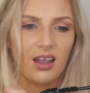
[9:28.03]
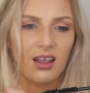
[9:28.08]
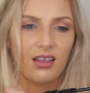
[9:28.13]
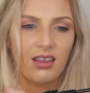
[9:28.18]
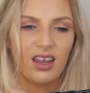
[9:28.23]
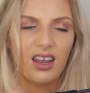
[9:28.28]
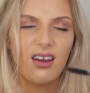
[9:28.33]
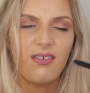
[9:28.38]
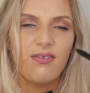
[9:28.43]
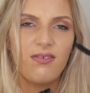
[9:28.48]

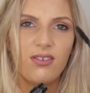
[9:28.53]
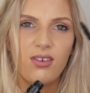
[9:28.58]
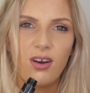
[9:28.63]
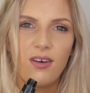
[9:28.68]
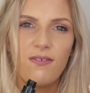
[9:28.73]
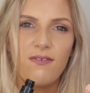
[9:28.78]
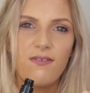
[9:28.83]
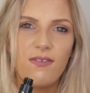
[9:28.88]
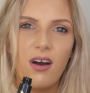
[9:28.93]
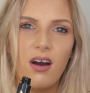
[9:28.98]
like a
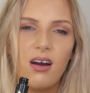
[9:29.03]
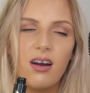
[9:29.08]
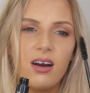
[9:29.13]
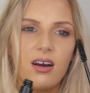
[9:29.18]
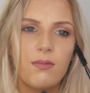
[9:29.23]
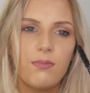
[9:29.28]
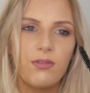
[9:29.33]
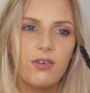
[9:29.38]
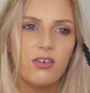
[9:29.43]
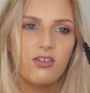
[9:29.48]
sort of
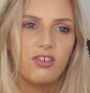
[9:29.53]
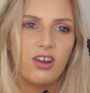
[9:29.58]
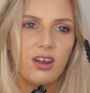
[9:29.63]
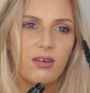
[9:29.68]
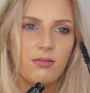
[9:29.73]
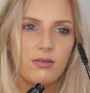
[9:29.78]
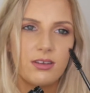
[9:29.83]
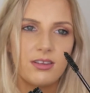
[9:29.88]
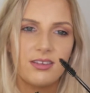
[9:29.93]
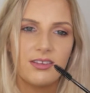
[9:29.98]
fatter brush,
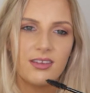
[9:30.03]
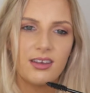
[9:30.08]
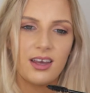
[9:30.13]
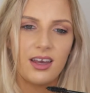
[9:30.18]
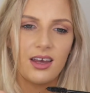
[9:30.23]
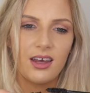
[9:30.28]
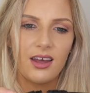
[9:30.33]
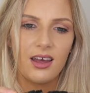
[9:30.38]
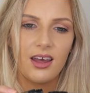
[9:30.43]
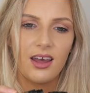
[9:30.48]
I would
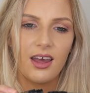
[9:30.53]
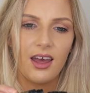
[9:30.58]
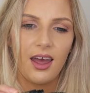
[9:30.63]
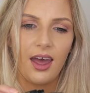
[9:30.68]
say.